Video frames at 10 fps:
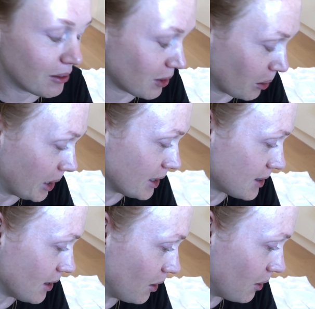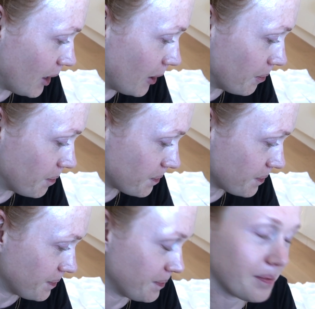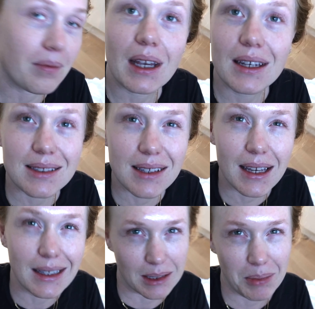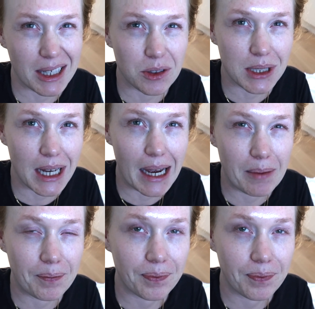from it, so it's taken some extra time.